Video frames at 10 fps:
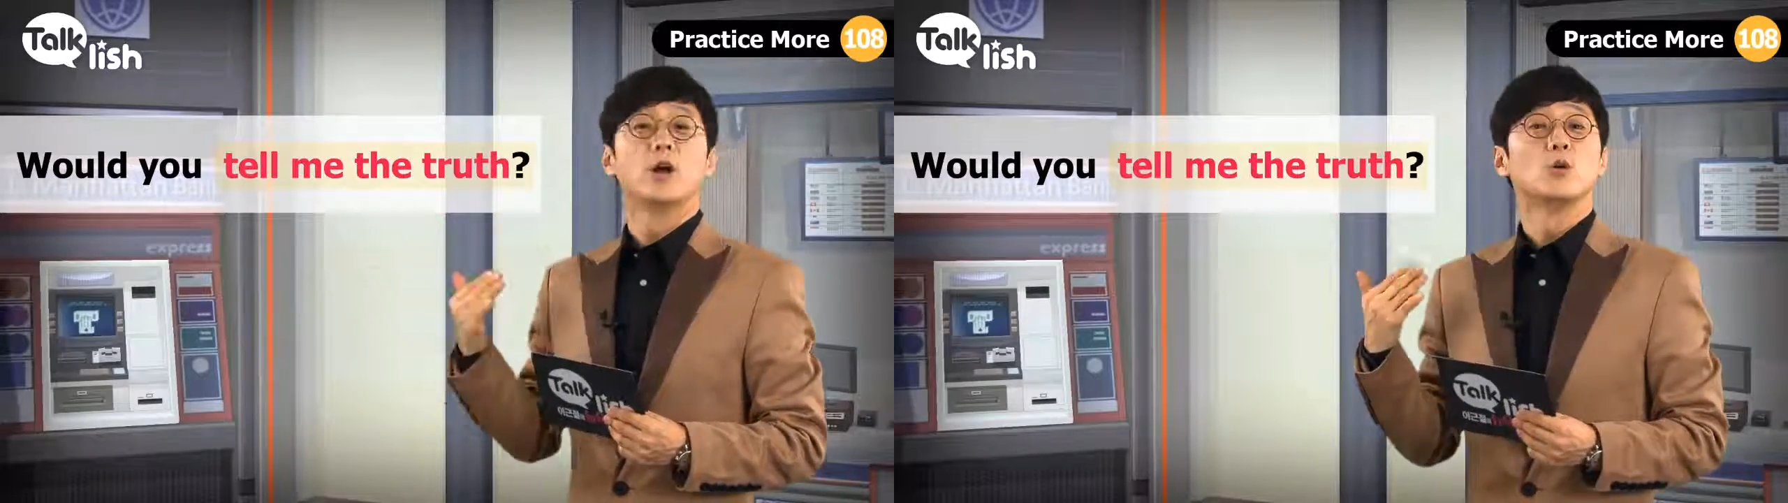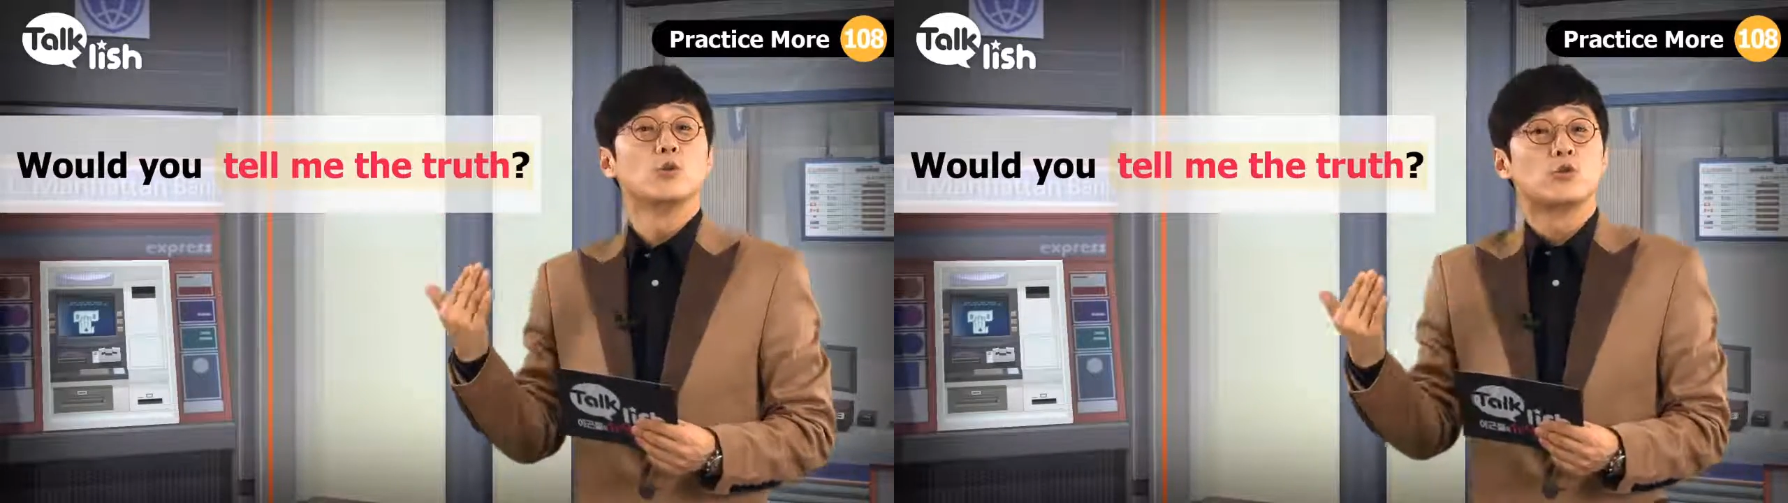
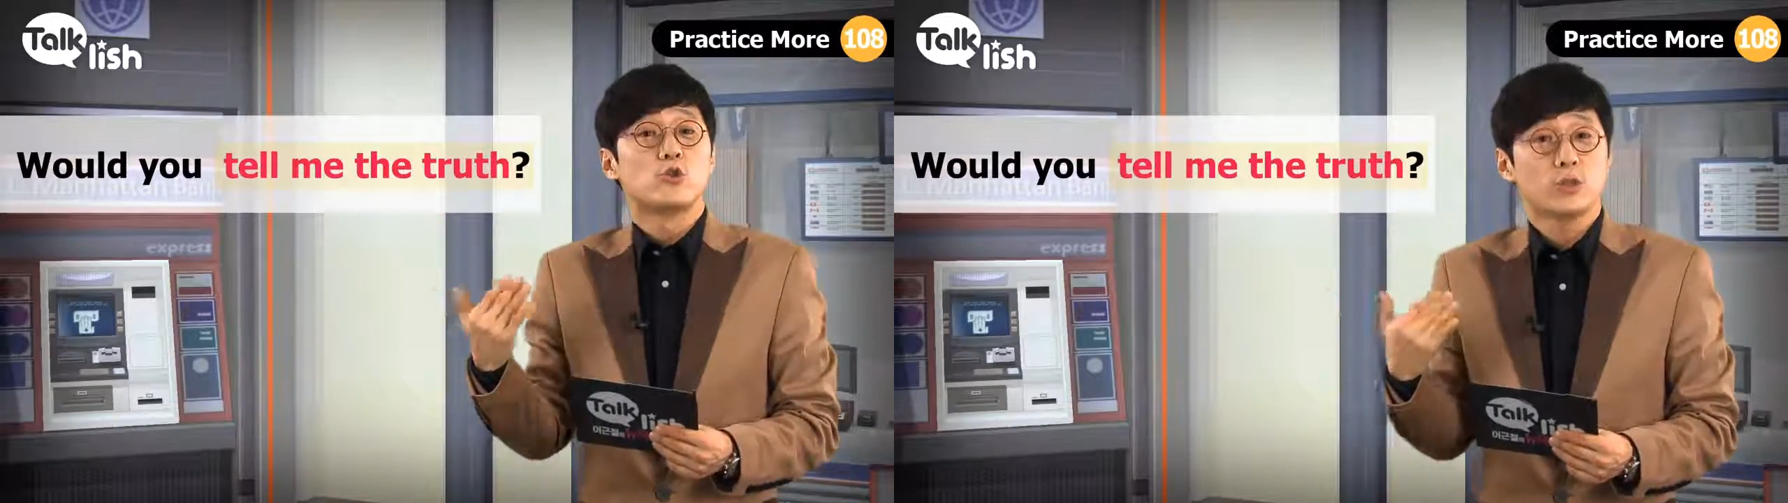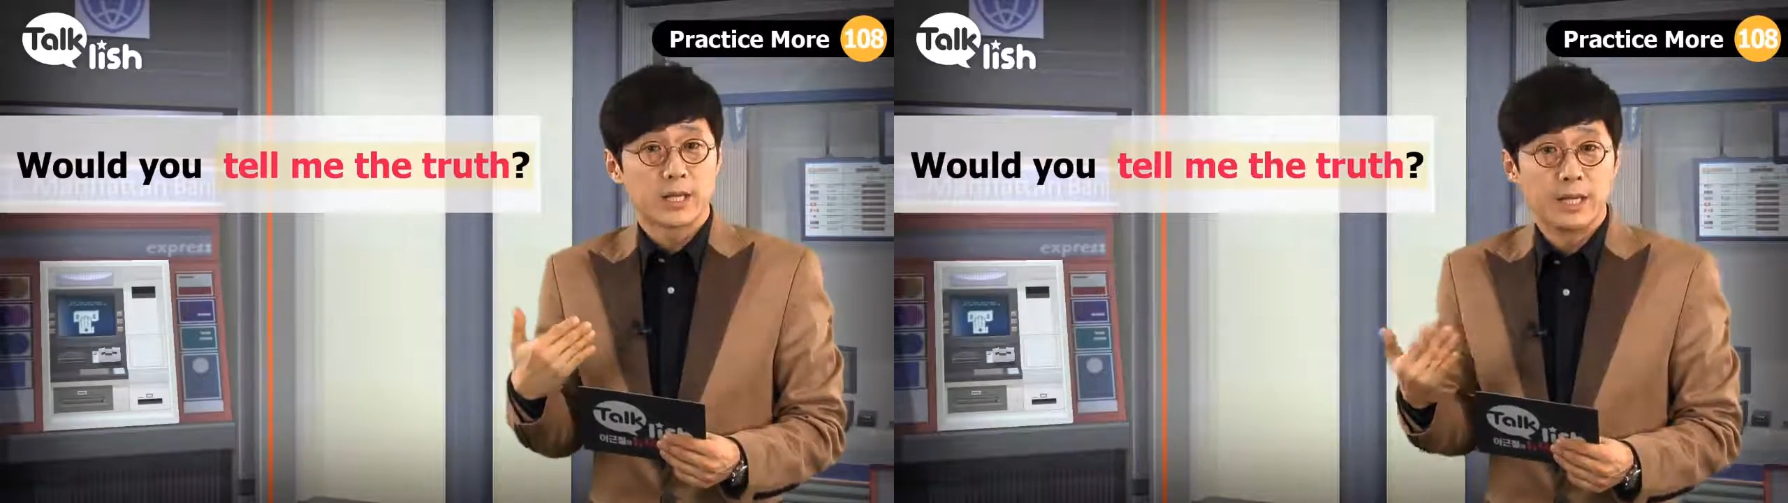Would
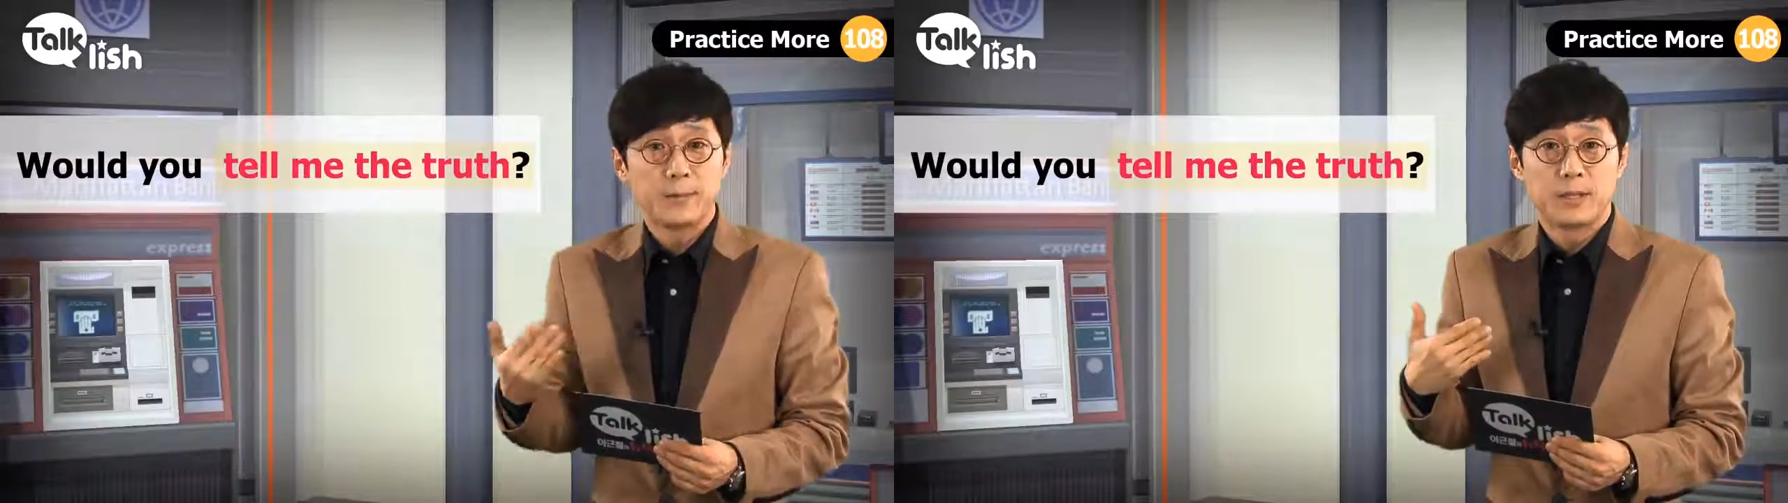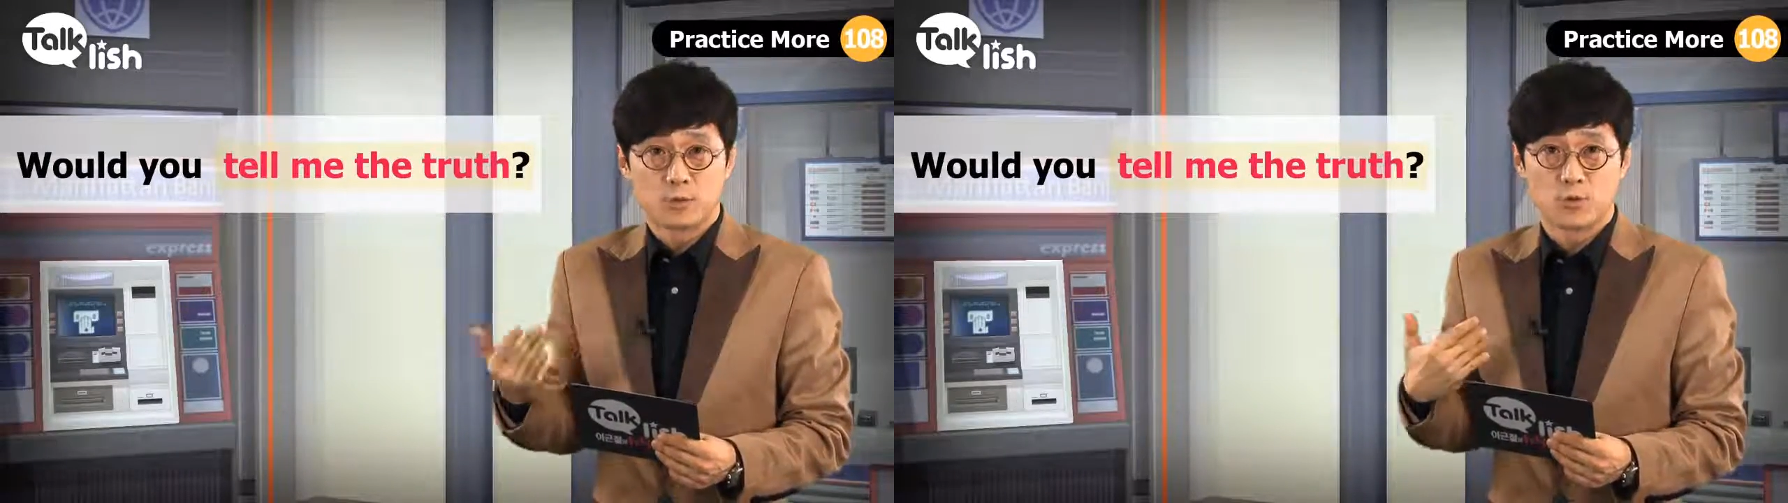you tell
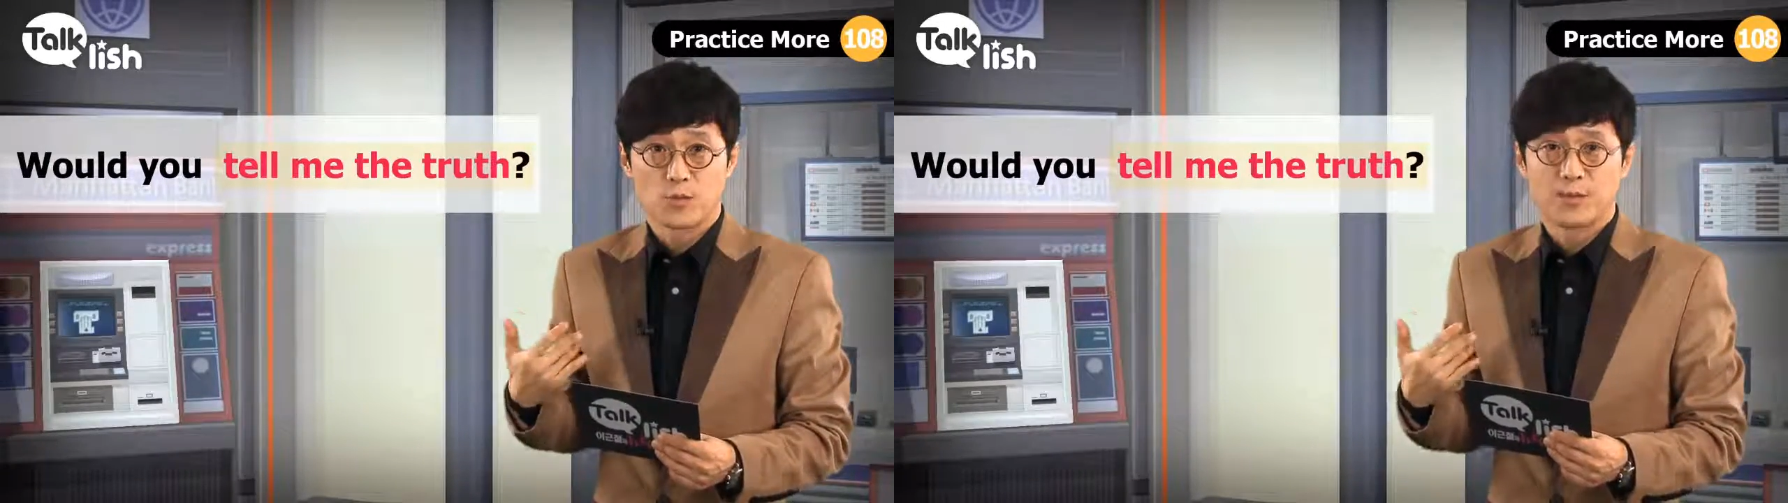me the truth?